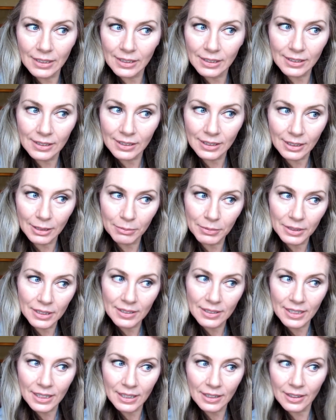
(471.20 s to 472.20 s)
sleep. Now
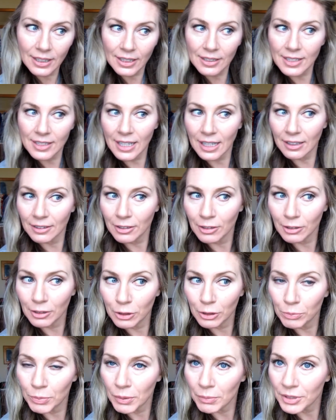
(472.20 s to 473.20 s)
see, that's that little
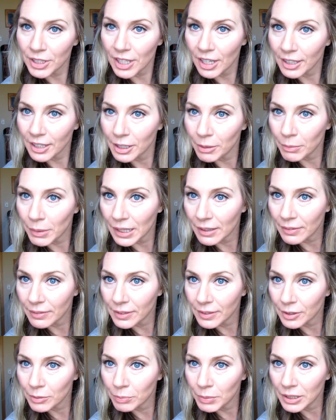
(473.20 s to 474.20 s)
loop I'm talking about,
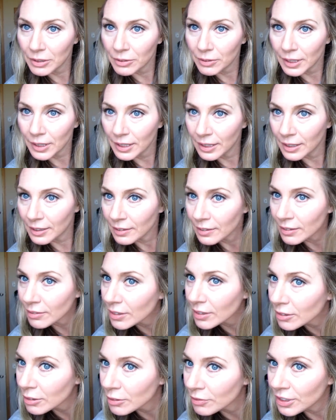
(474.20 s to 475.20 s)
this piece right here. I
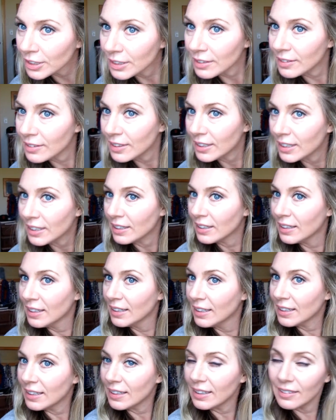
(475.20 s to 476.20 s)
don't know if you can see it.
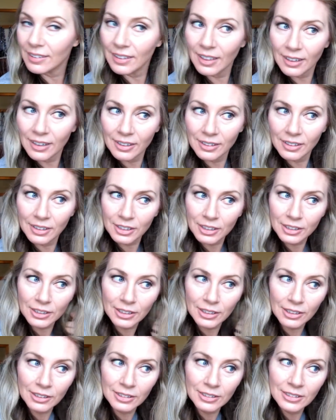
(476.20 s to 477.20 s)
It's not going to
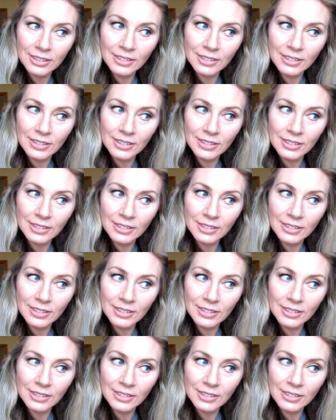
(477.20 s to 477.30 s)
curl.